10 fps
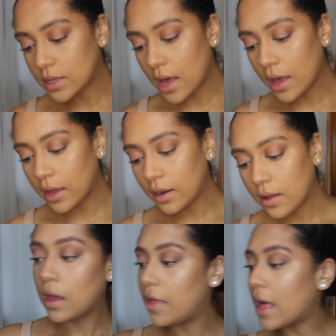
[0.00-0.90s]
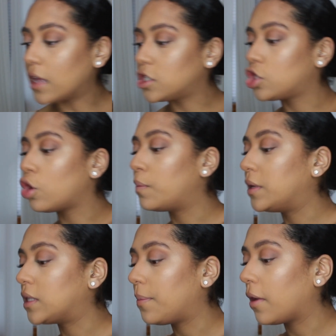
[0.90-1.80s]
side. And that just
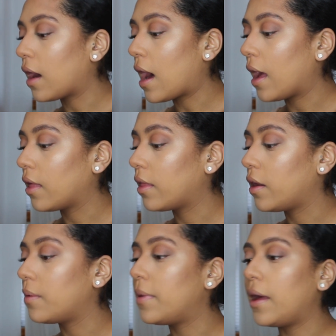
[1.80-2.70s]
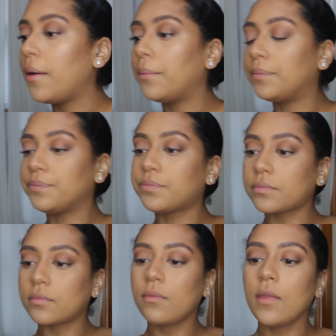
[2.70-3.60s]
opens up your eye a little bit.
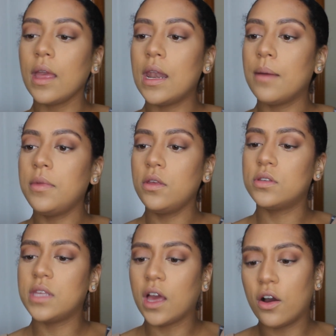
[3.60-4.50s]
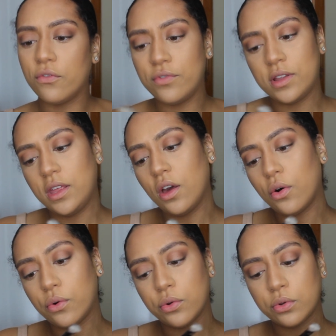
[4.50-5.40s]
And I'm using a really
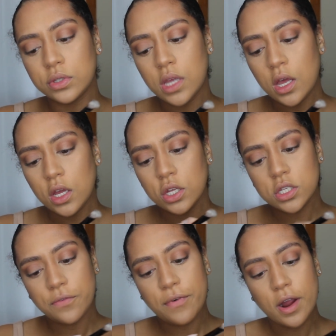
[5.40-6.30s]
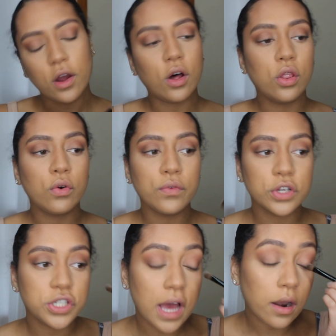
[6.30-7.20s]
old Sephora All
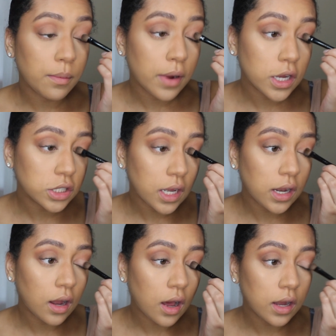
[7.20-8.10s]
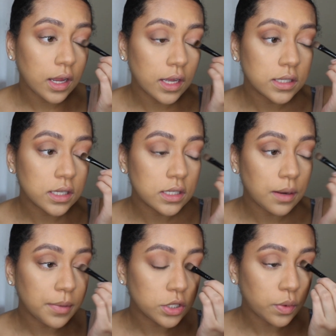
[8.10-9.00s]
Over shadow brush, and on it says
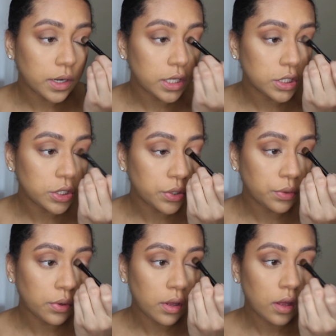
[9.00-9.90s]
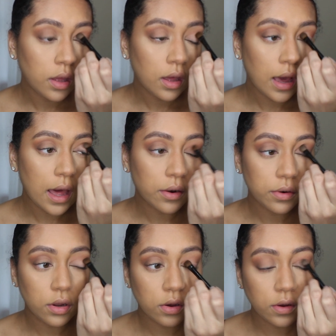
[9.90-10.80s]
number 22. I
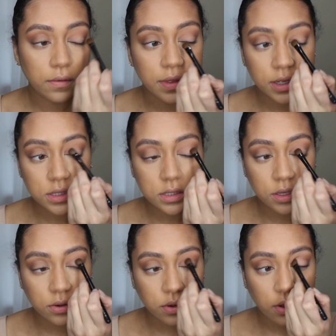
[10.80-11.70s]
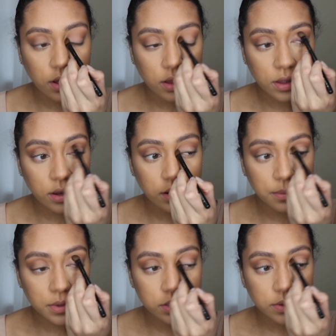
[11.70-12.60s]
don't know if they still call it a
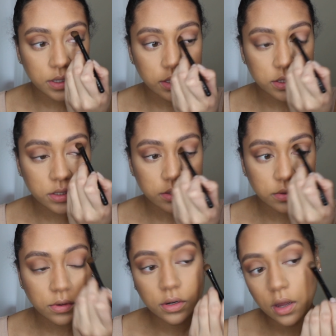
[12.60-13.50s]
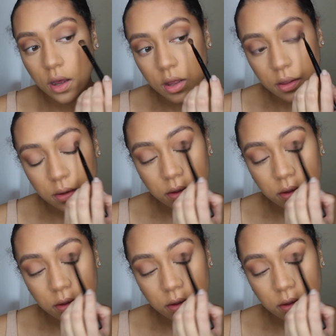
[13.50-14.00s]
number 22 or not.